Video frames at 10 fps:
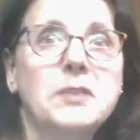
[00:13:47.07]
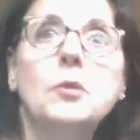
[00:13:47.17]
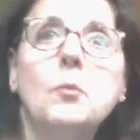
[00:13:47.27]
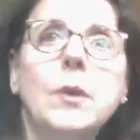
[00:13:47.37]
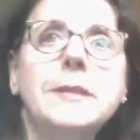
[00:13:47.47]

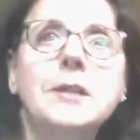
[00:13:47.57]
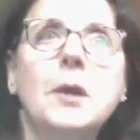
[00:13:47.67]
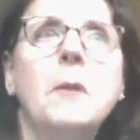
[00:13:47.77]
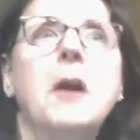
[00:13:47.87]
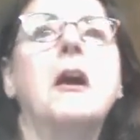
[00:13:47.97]

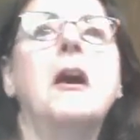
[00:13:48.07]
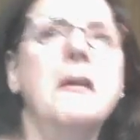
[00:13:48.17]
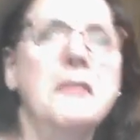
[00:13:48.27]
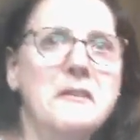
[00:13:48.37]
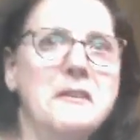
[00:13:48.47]
wisdom
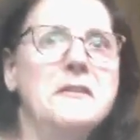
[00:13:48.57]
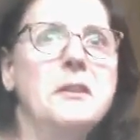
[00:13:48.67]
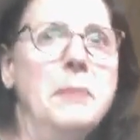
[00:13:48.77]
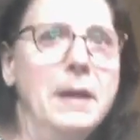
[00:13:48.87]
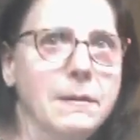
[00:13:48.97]
other than
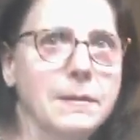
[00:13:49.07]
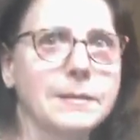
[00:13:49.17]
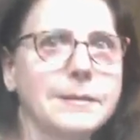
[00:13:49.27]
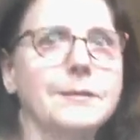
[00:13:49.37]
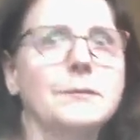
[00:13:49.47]
their
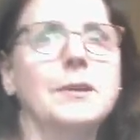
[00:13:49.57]
parents, because we